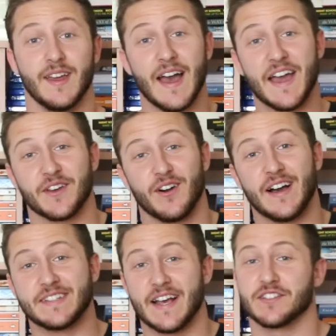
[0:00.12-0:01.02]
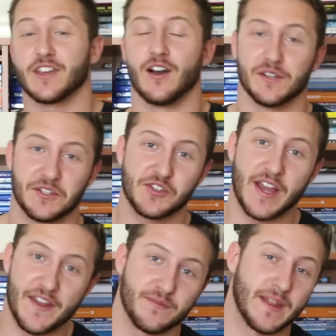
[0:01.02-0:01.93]
Hey guys, how's it going?
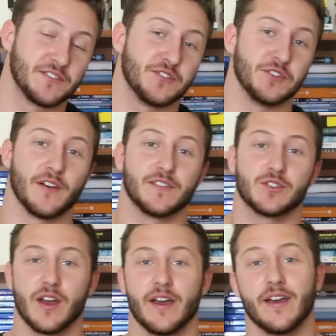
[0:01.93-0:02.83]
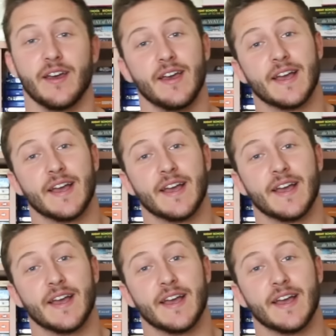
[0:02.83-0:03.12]
Shay from That Student Life Australia,